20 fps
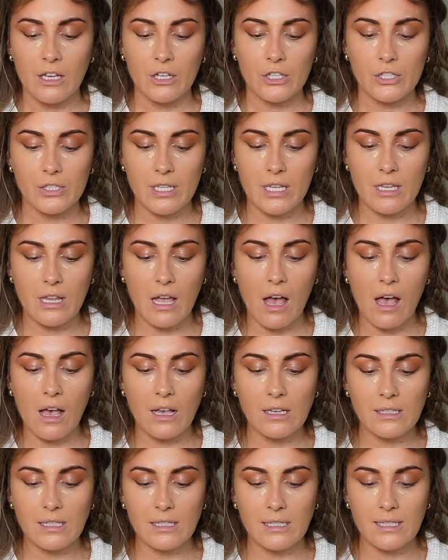Because the
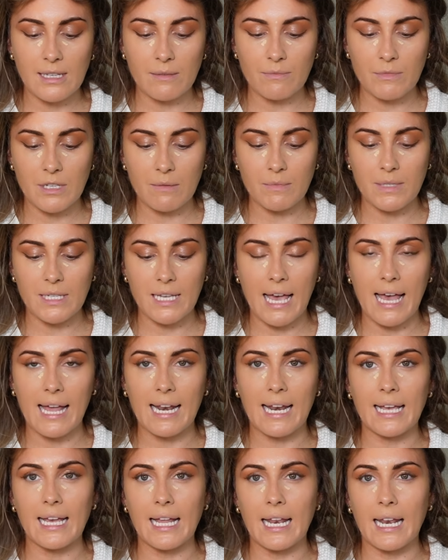NARS can sometimes
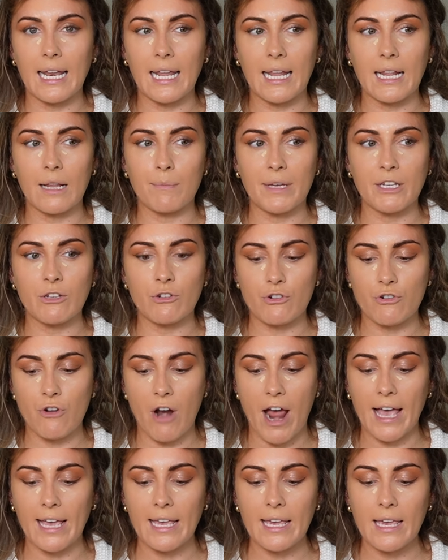get like a little bit
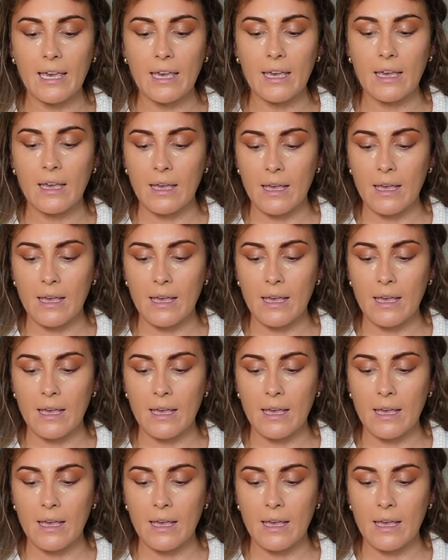dry,